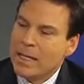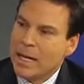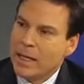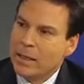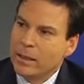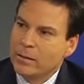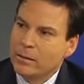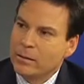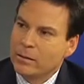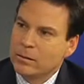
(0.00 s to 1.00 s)
take?
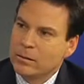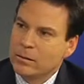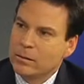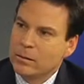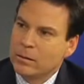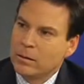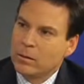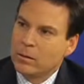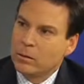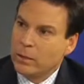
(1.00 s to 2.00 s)
It takes a couple of
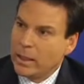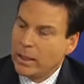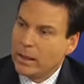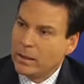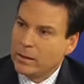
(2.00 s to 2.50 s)
minutes. Really? Just to